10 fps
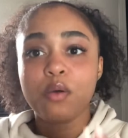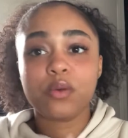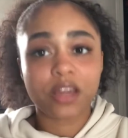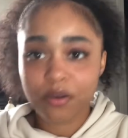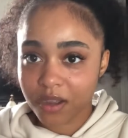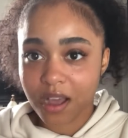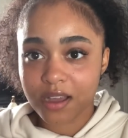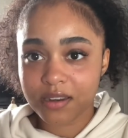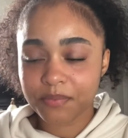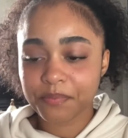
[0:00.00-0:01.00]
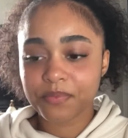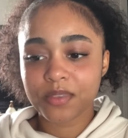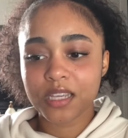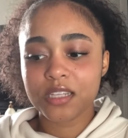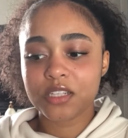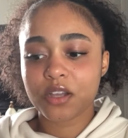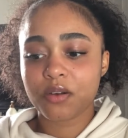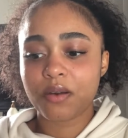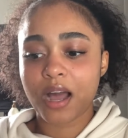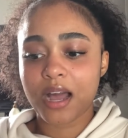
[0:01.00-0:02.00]
without God.
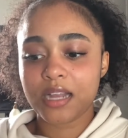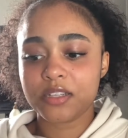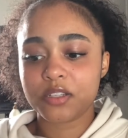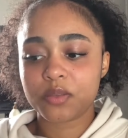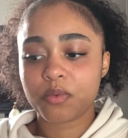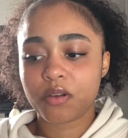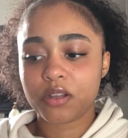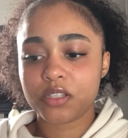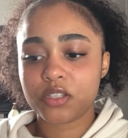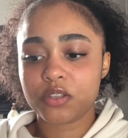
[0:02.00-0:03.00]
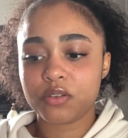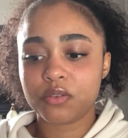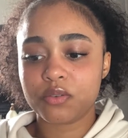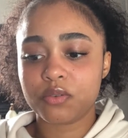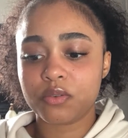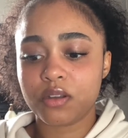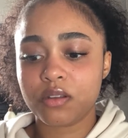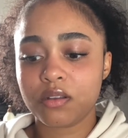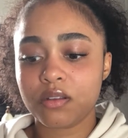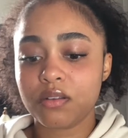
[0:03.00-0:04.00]
So I just want to
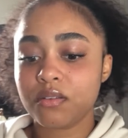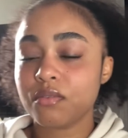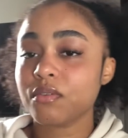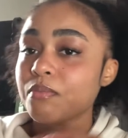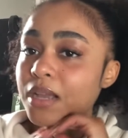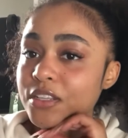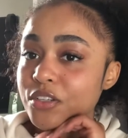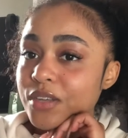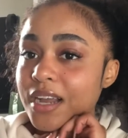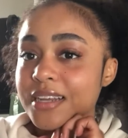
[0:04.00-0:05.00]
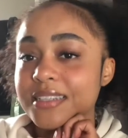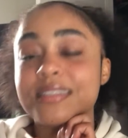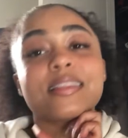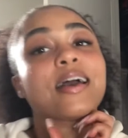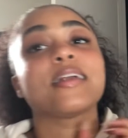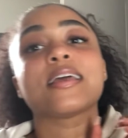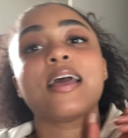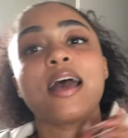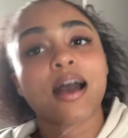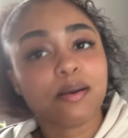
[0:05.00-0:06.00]
remind you guys that
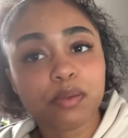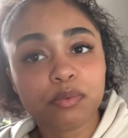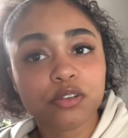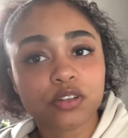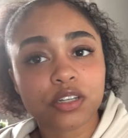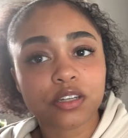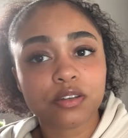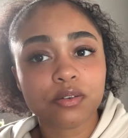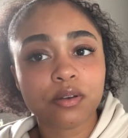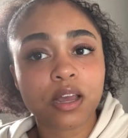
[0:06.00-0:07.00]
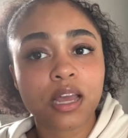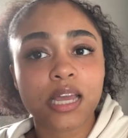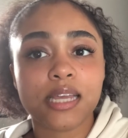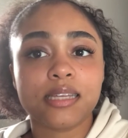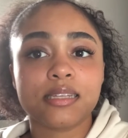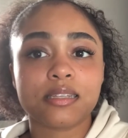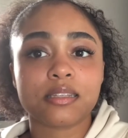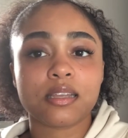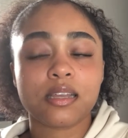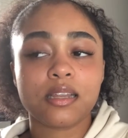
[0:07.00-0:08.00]
how people treat you
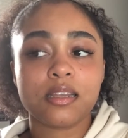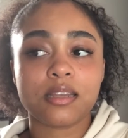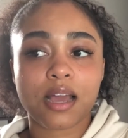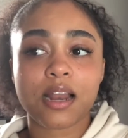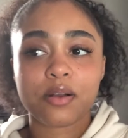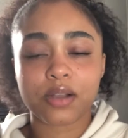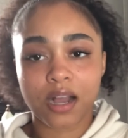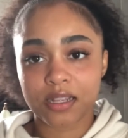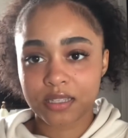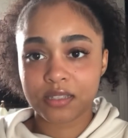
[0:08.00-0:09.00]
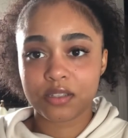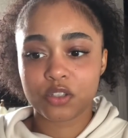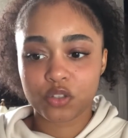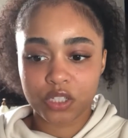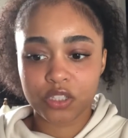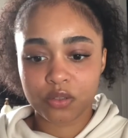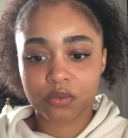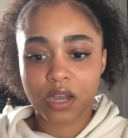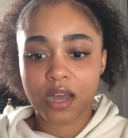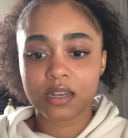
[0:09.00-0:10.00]
is not how God treats you.
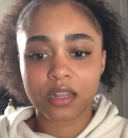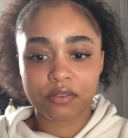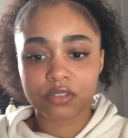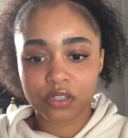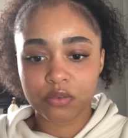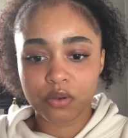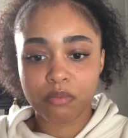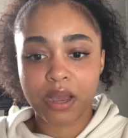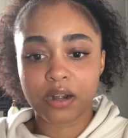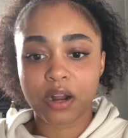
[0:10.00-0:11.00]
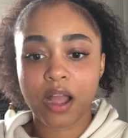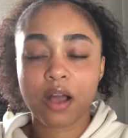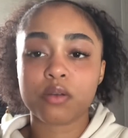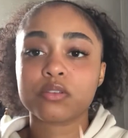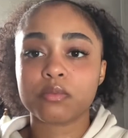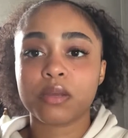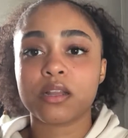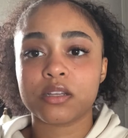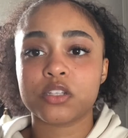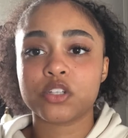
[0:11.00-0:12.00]
God loves you no matter how someone
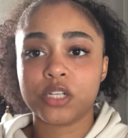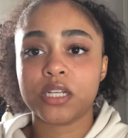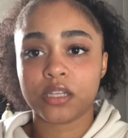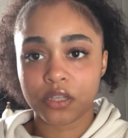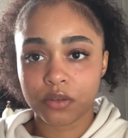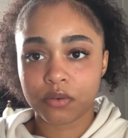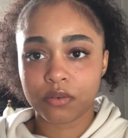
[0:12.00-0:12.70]
is treating you.